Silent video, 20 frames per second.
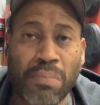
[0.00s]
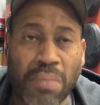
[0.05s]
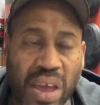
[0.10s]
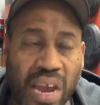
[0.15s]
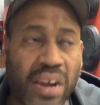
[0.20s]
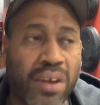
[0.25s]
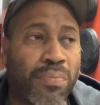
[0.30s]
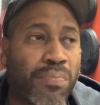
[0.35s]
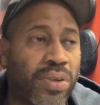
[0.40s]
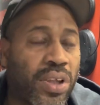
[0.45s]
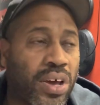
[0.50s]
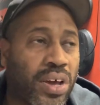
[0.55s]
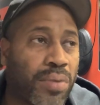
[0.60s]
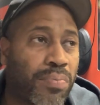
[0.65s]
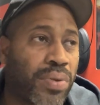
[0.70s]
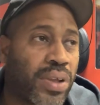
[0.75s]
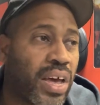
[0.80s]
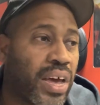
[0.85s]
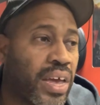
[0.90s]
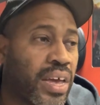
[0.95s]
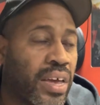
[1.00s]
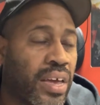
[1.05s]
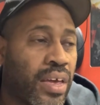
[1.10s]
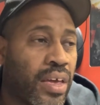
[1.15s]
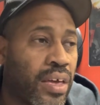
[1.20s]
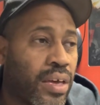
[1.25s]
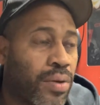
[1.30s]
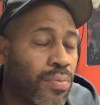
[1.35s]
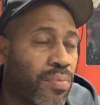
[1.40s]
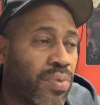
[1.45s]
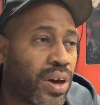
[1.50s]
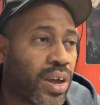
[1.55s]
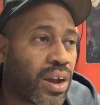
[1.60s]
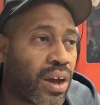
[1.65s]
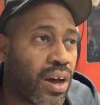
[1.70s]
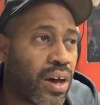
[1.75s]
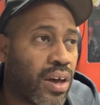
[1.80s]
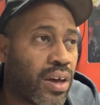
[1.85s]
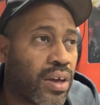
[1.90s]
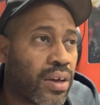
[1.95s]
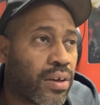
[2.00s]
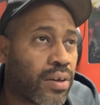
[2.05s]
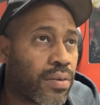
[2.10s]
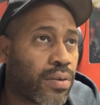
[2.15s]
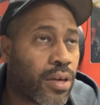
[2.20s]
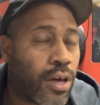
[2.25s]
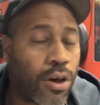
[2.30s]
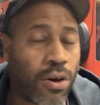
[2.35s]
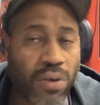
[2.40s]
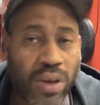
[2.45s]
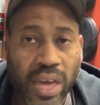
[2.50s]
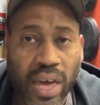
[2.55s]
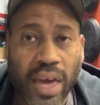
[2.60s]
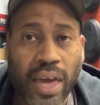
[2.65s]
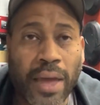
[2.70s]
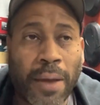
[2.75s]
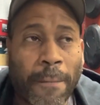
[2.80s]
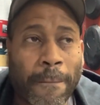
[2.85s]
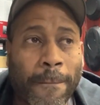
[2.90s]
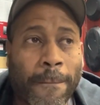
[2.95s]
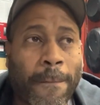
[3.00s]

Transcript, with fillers: made it plug and play. But, uh, okay.